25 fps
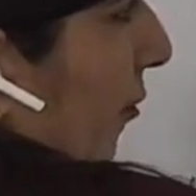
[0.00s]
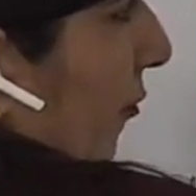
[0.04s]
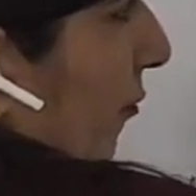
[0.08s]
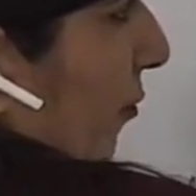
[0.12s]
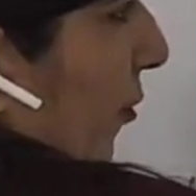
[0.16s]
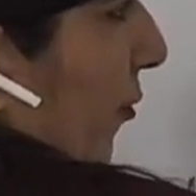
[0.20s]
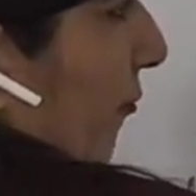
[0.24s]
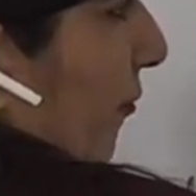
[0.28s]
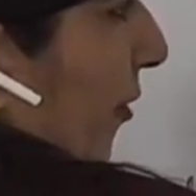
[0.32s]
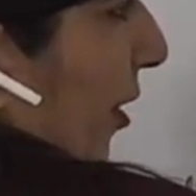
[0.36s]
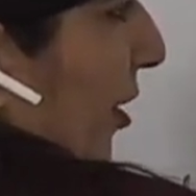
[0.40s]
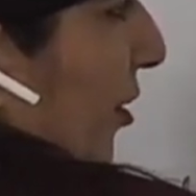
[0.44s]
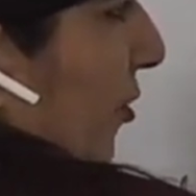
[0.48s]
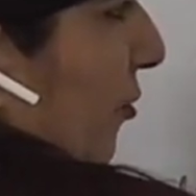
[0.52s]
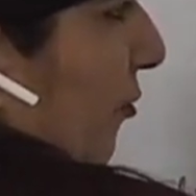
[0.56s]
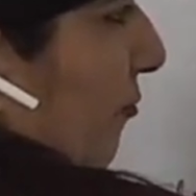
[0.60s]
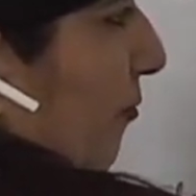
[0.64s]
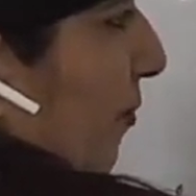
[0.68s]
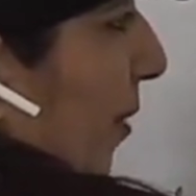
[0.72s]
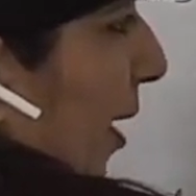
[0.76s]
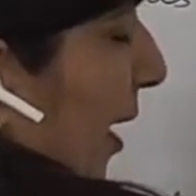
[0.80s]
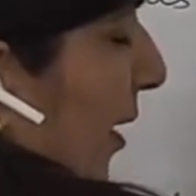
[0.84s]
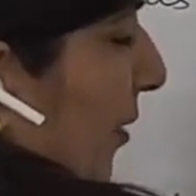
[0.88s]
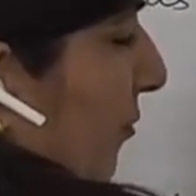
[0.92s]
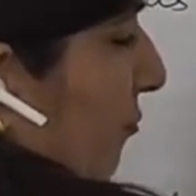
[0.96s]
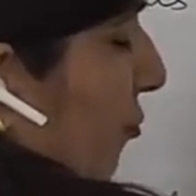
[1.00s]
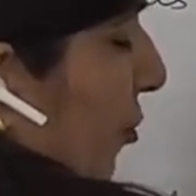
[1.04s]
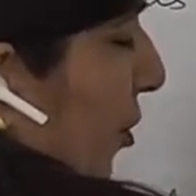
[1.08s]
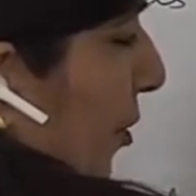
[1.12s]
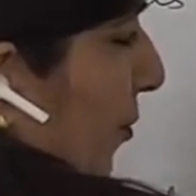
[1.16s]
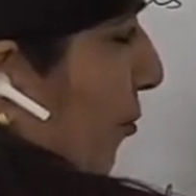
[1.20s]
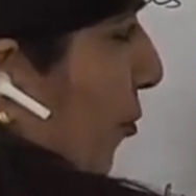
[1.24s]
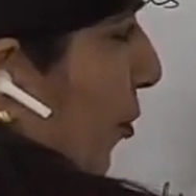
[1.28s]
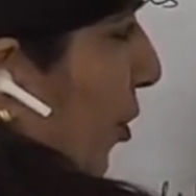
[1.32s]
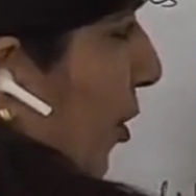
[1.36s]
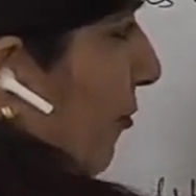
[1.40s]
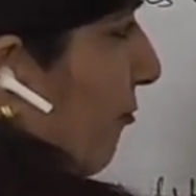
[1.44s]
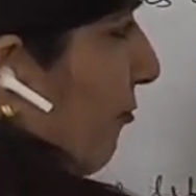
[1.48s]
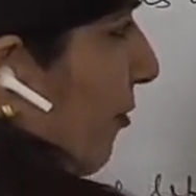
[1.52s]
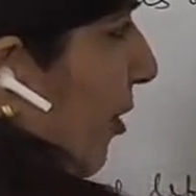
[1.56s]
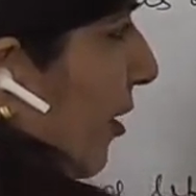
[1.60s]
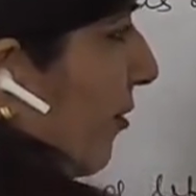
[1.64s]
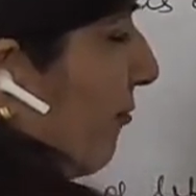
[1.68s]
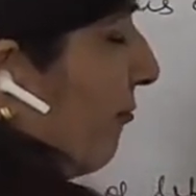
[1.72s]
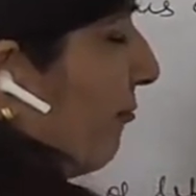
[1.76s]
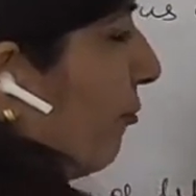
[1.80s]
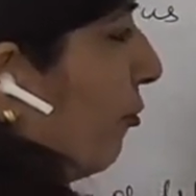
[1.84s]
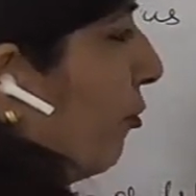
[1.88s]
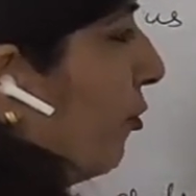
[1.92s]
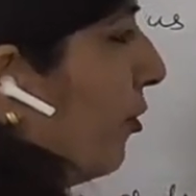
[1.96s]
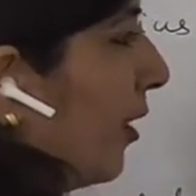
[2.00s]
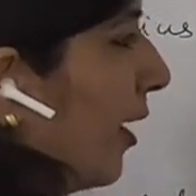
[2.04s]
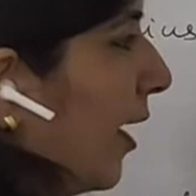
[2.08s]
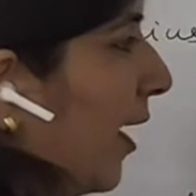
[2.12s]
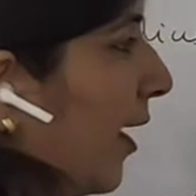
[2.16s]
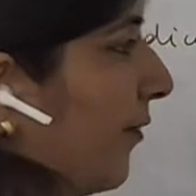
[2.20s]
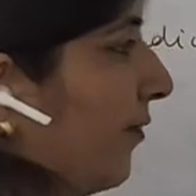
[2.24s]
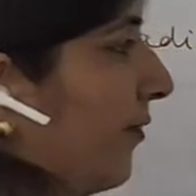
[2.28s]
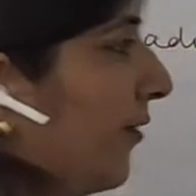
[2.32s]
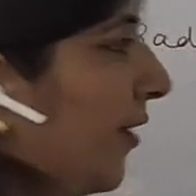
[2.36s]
The value of pi 3.14 and